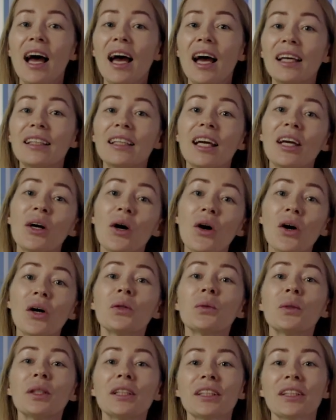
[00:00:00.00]
and I
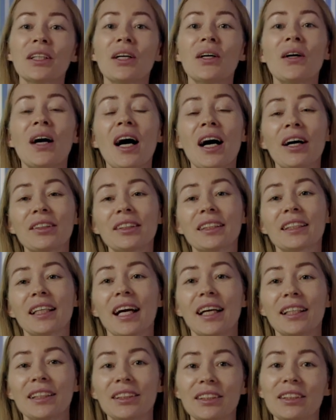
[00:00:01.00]
always go
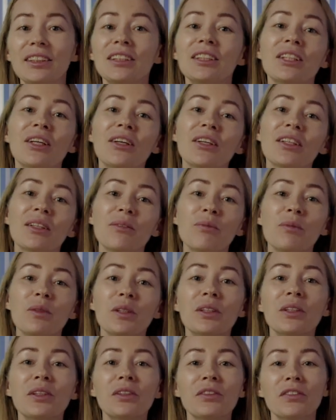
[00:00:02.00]
outside to enjoy the
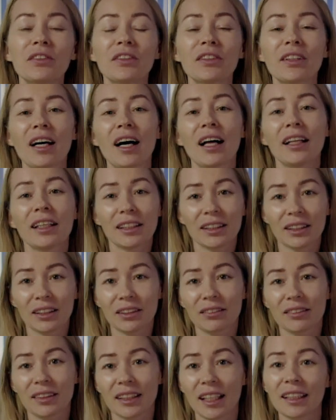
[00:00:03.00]
beautiful colors
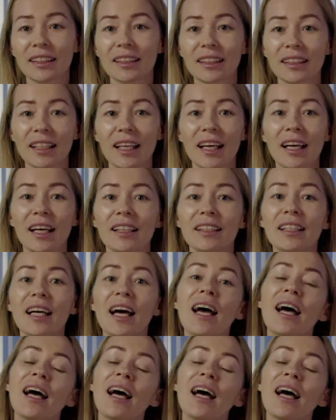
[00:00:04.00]
of sunset